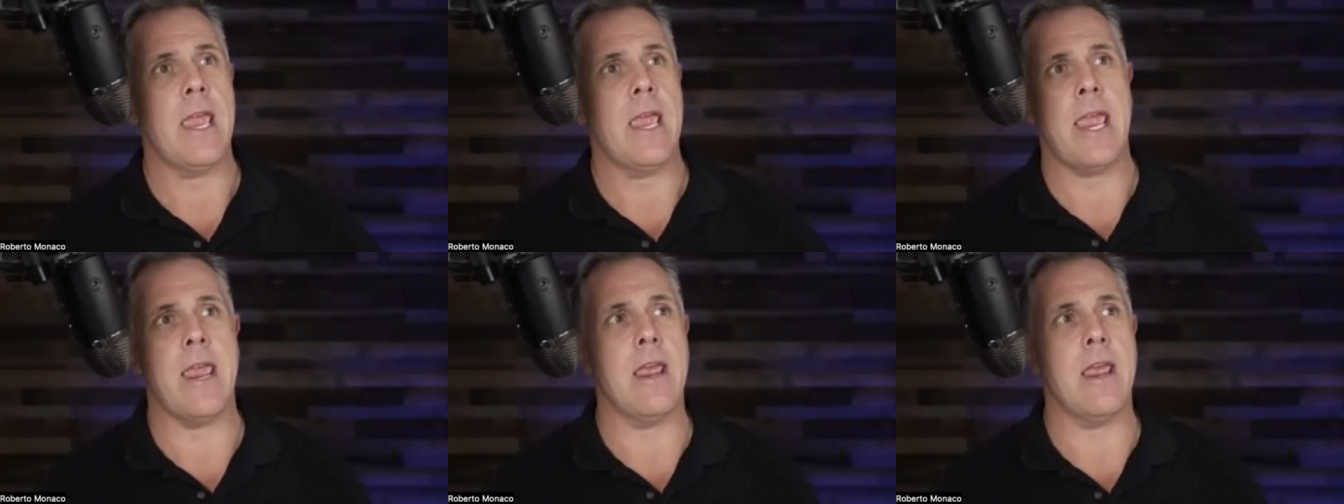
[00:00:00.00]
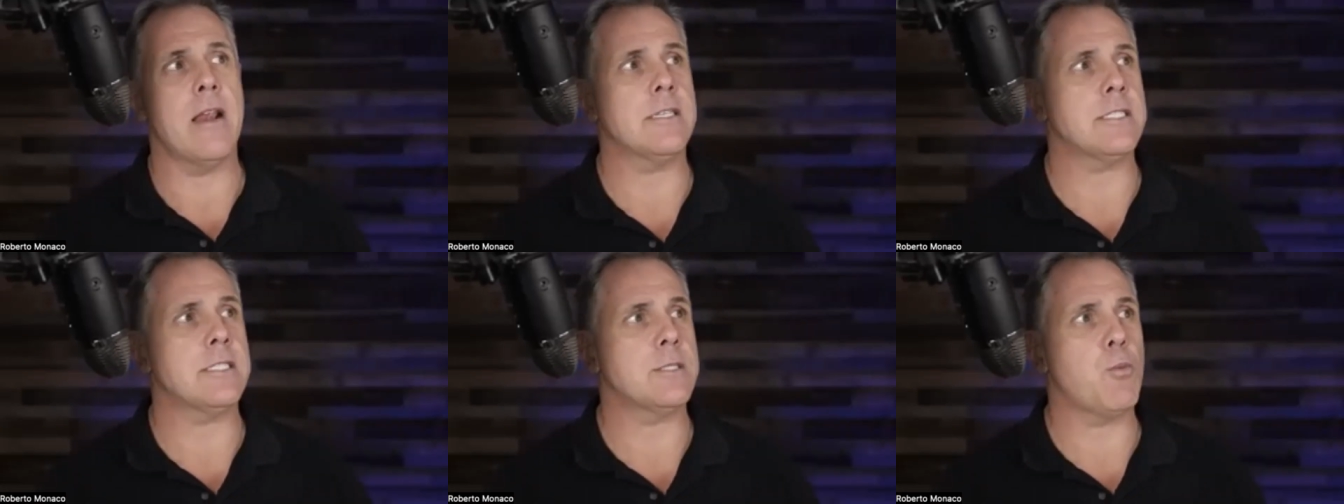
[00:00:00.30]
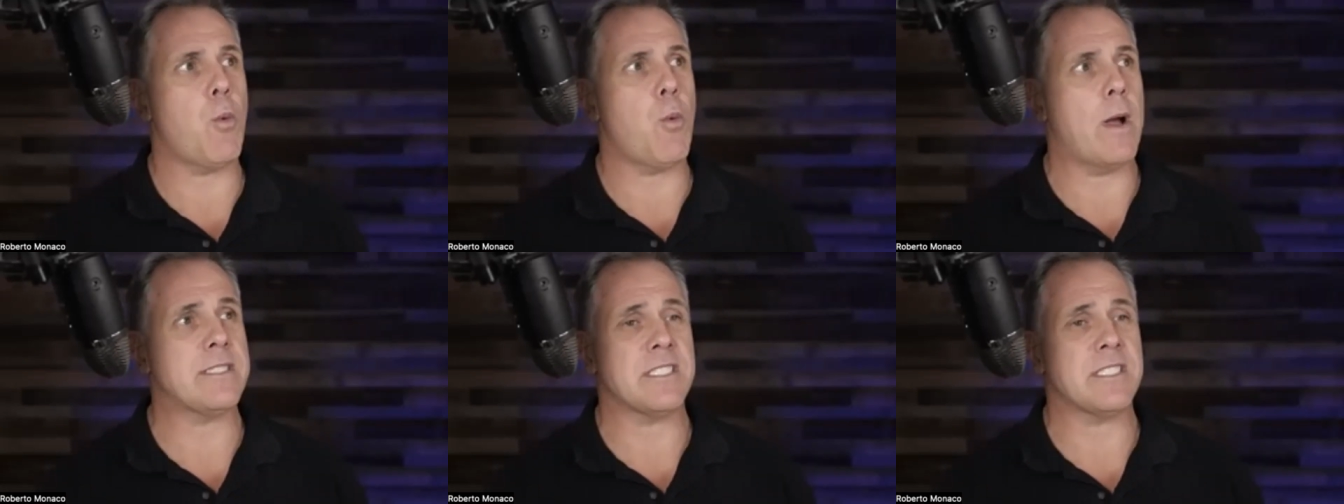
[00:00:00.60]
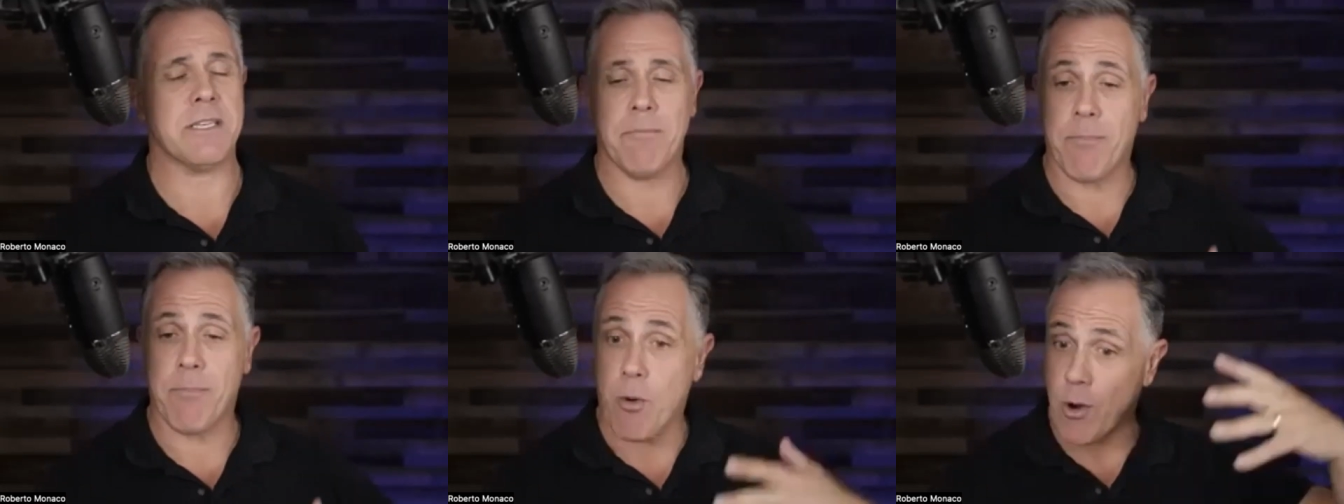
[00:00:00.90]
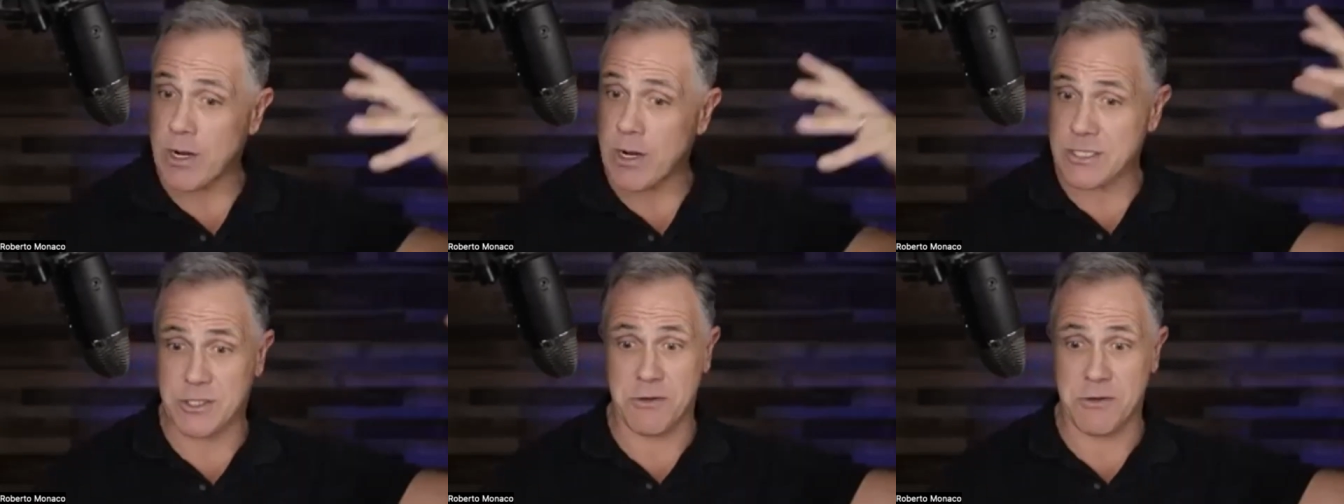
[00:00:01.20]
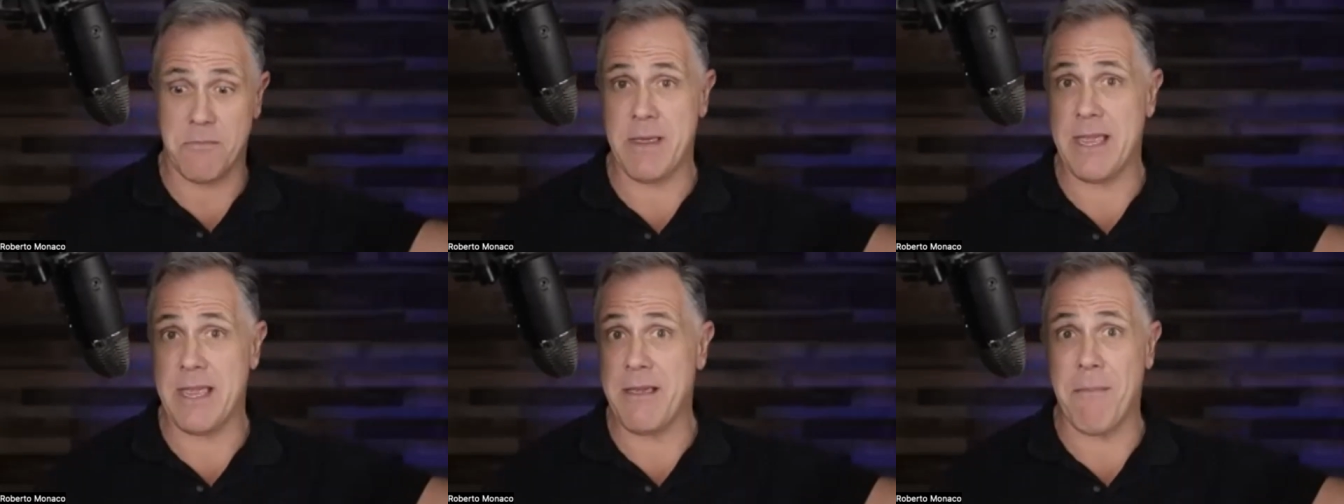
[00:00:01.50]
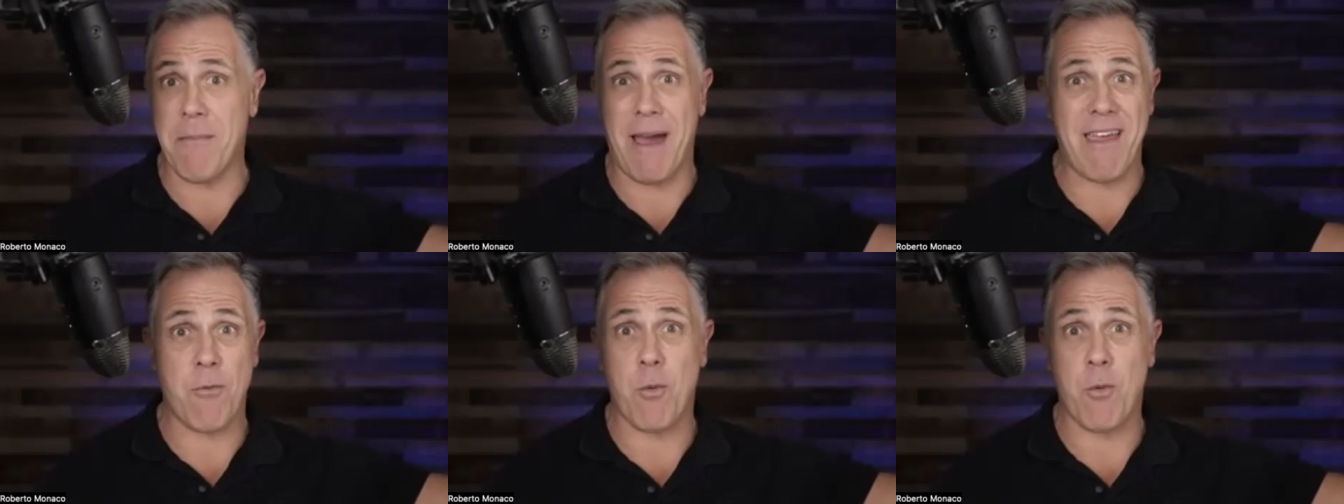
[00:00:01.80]
here's what's important to me
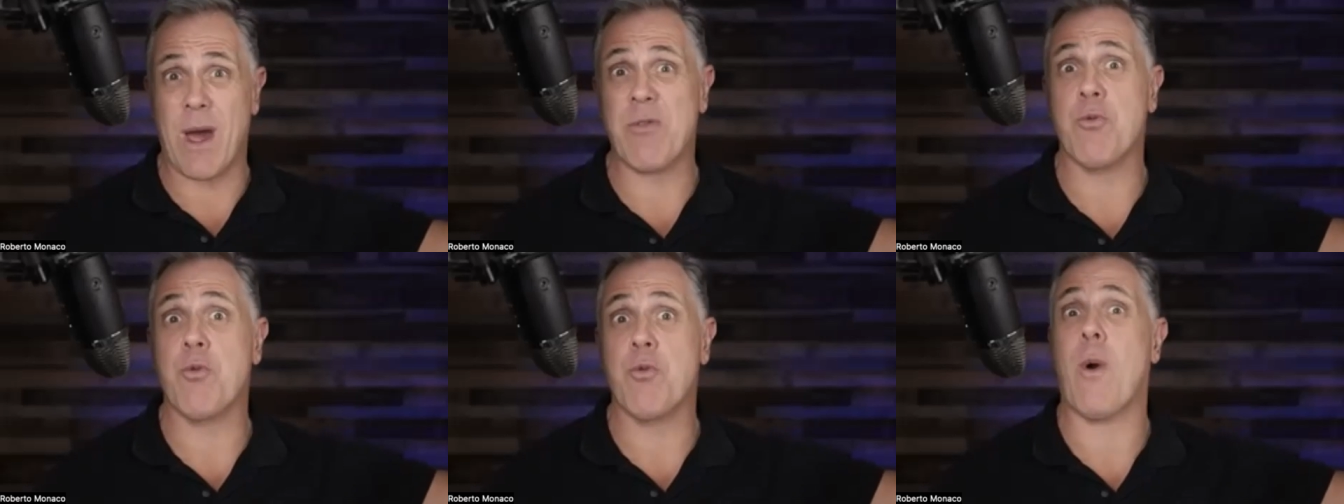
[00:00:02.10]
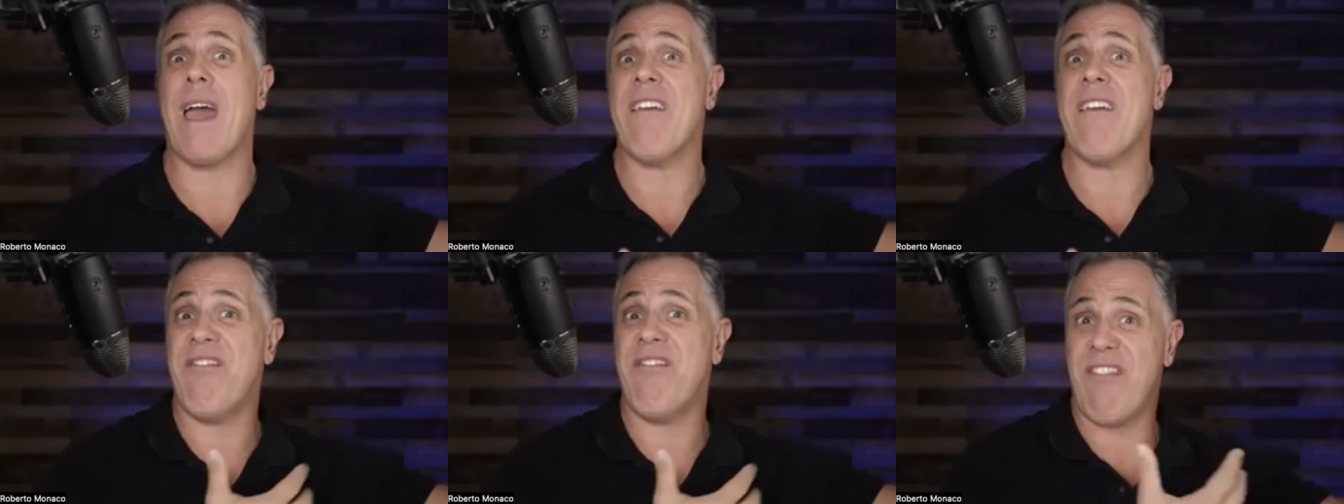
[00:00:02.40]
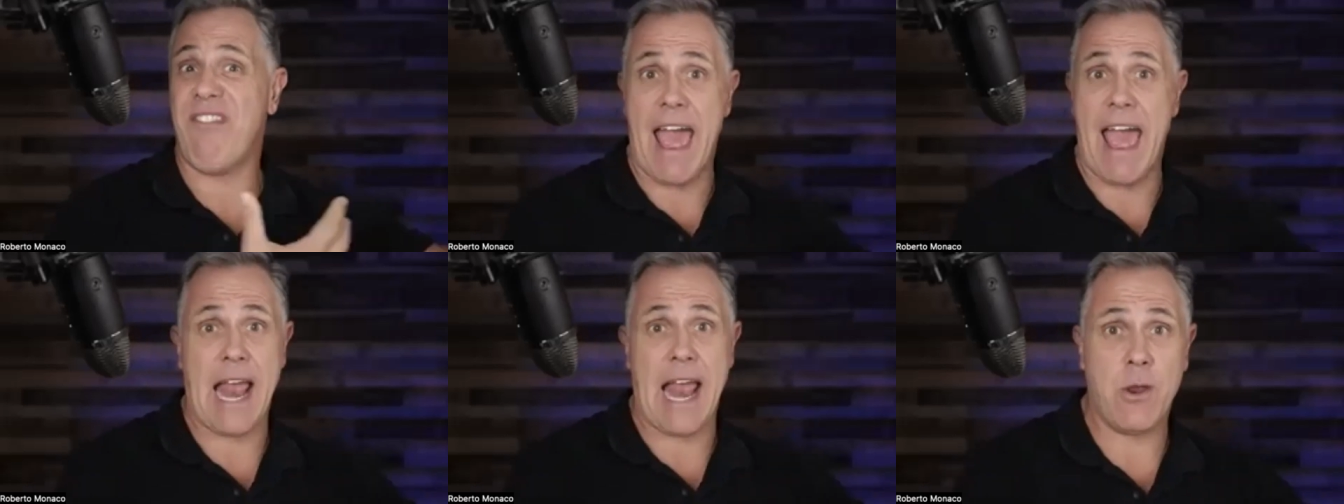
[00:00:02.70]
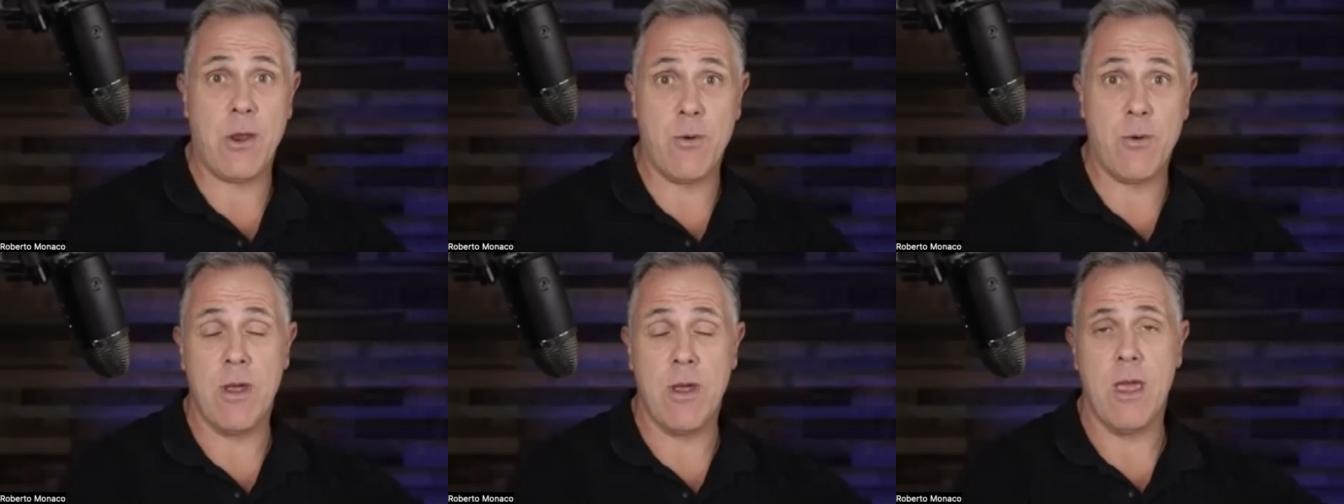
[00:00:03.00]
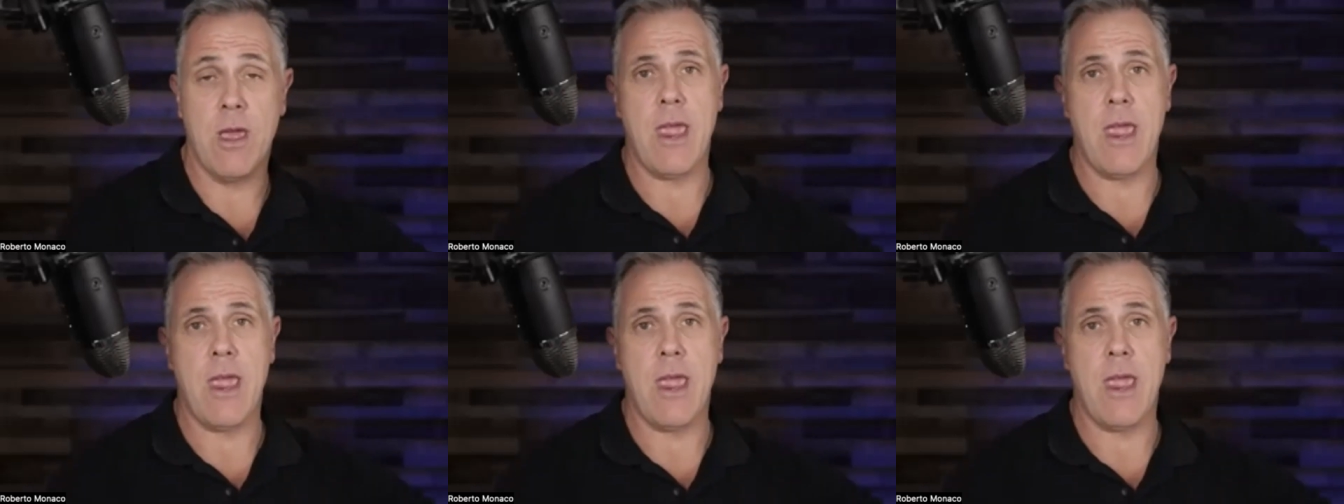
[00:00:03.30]
my what do i value